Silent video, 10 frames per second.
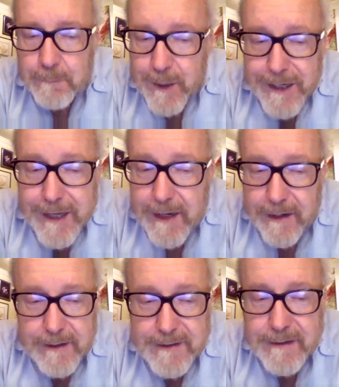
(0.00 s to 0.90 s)
But
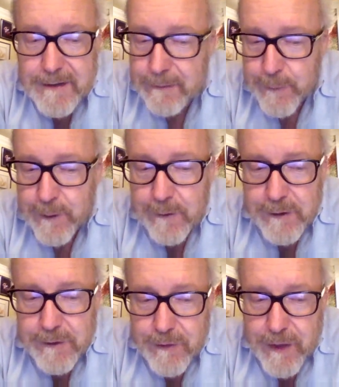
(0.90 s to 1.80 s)
again, it's a
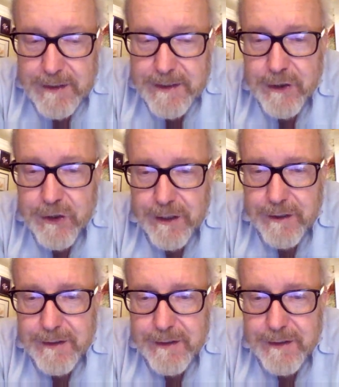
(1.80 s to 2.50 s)
difficult transition.